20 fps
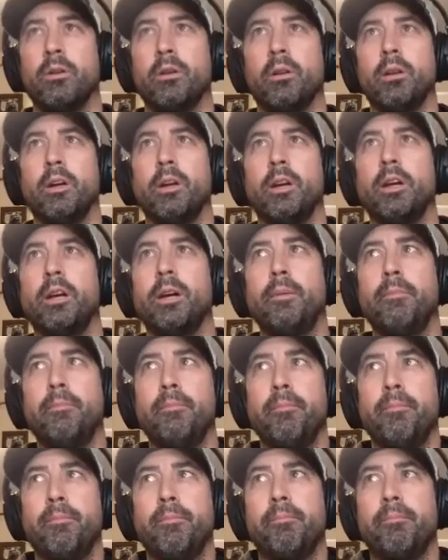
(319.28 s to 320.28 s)

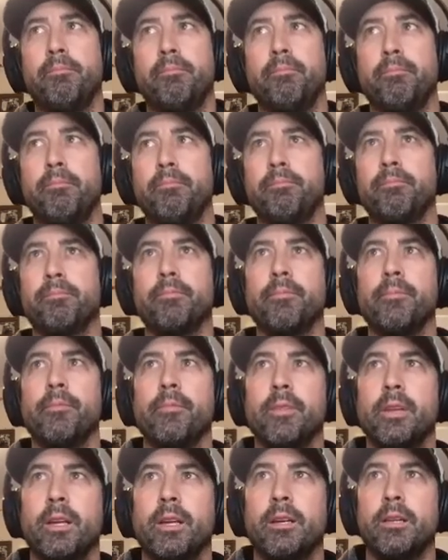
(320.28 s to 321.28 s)

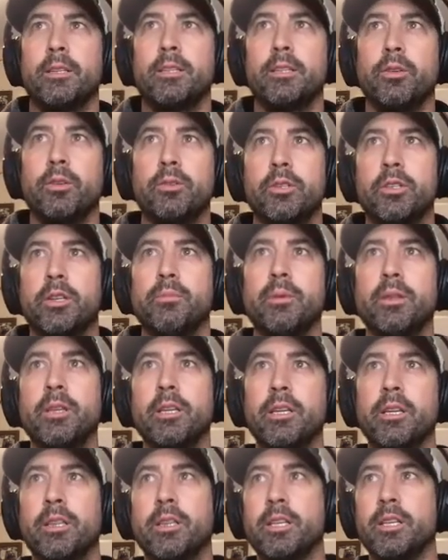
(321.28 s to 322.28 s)
So some of
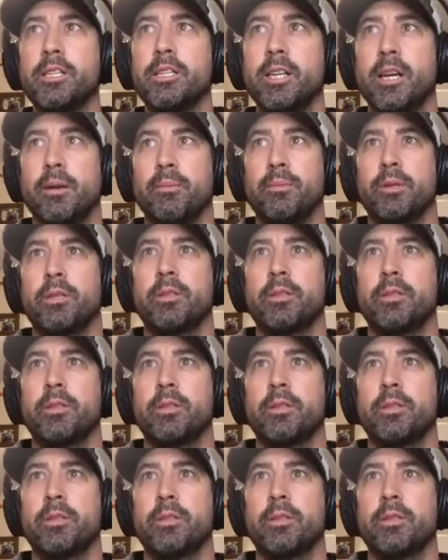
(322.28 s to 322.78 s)
the steps.